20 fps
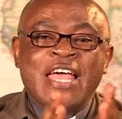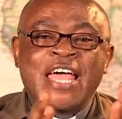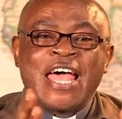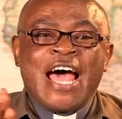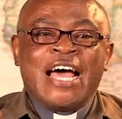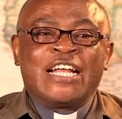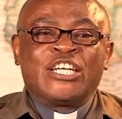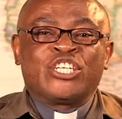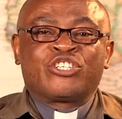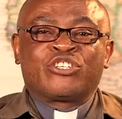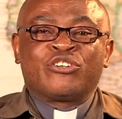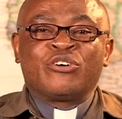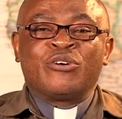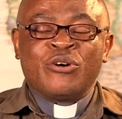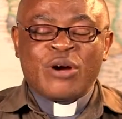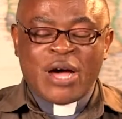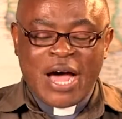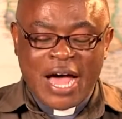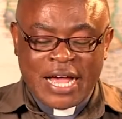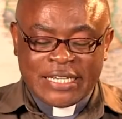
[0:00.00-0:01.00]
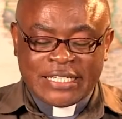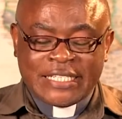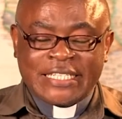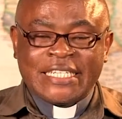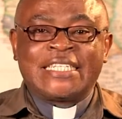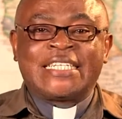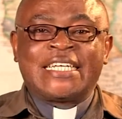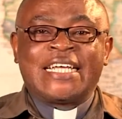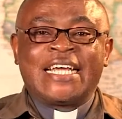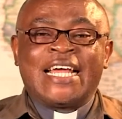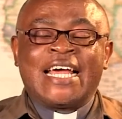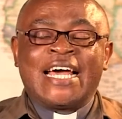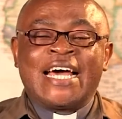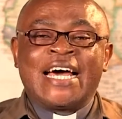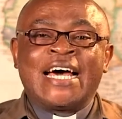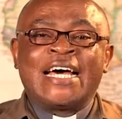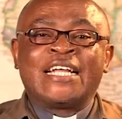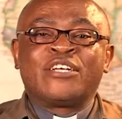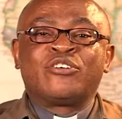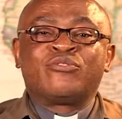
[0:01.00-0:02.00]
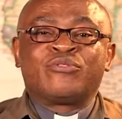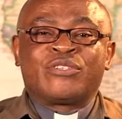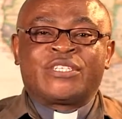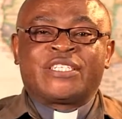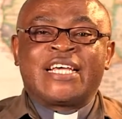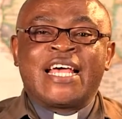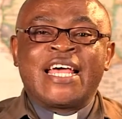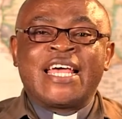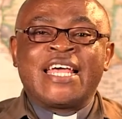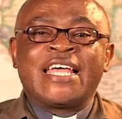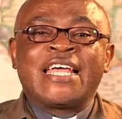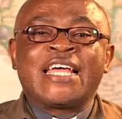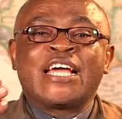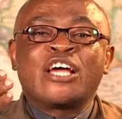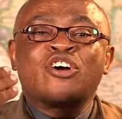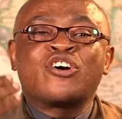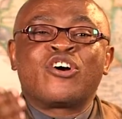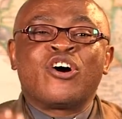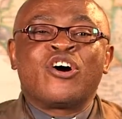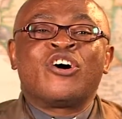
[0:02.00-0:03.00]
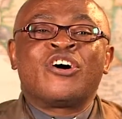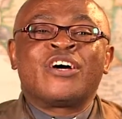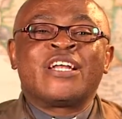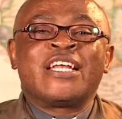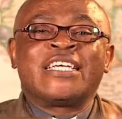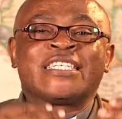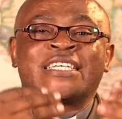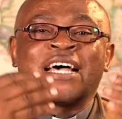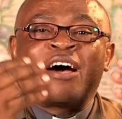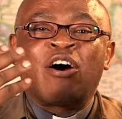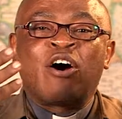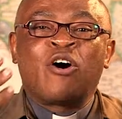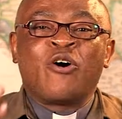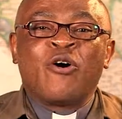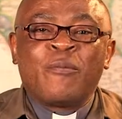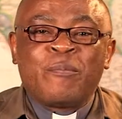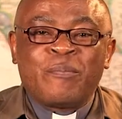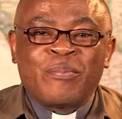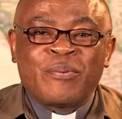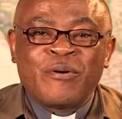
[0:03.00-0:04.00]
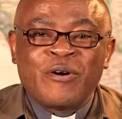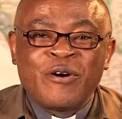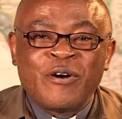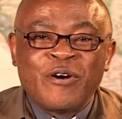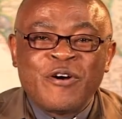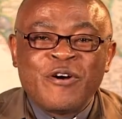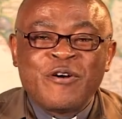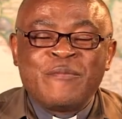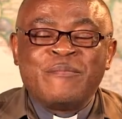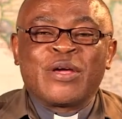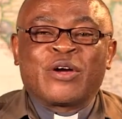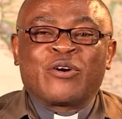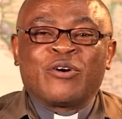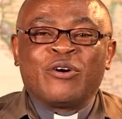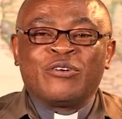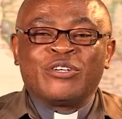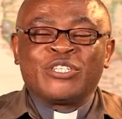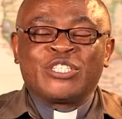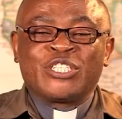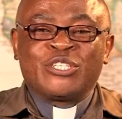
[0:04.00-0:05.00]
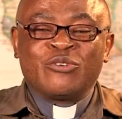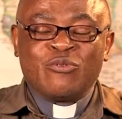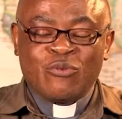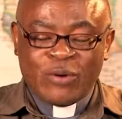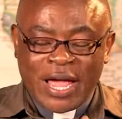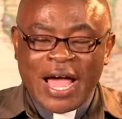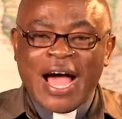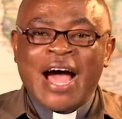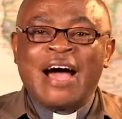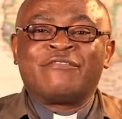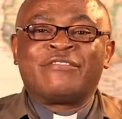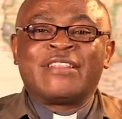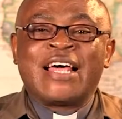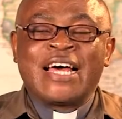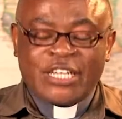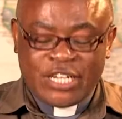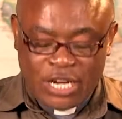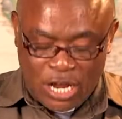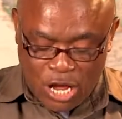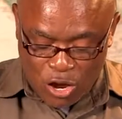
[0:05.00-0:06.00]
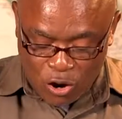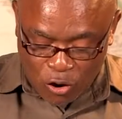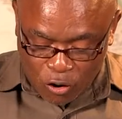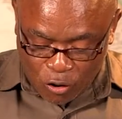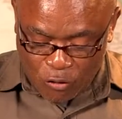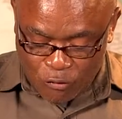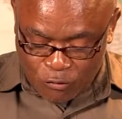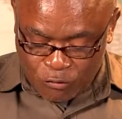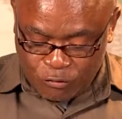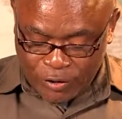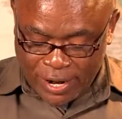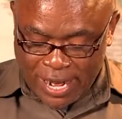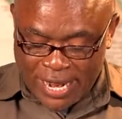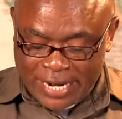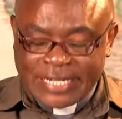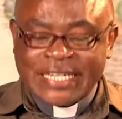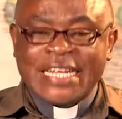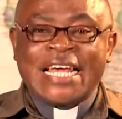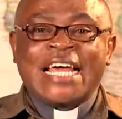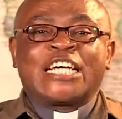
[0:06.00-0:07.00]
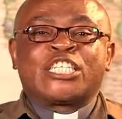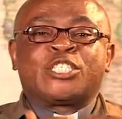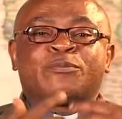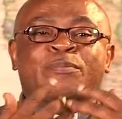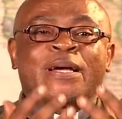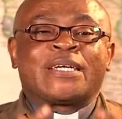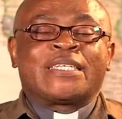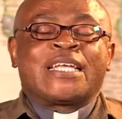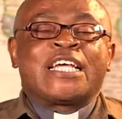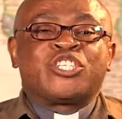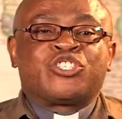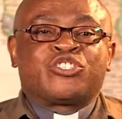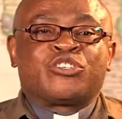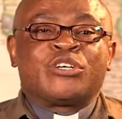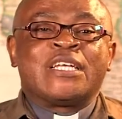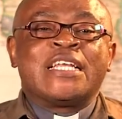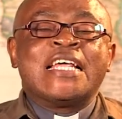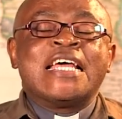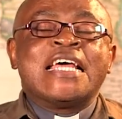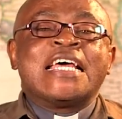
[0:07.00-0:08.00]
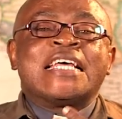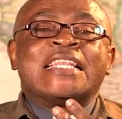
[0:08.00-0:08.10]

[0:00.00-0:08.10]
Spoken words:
And so I sit here to say God is our hope because we have that confident expectation,